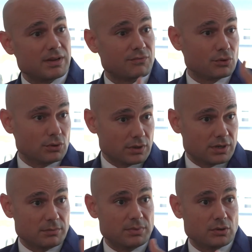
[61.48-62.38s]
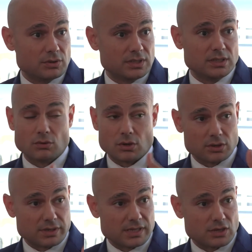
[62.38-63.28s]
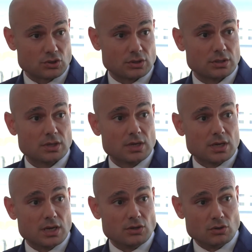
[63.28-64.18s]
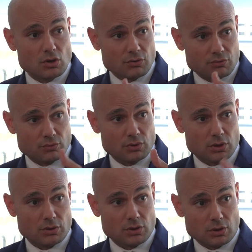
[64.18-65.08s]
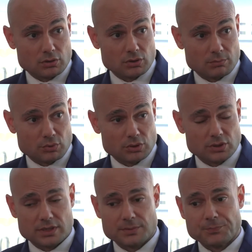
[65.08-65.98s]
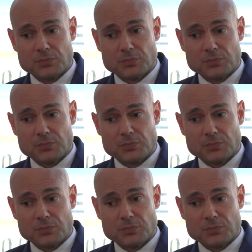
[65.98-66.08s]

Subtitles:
therefore you look at a BOT or a concession and you go through the long-term project.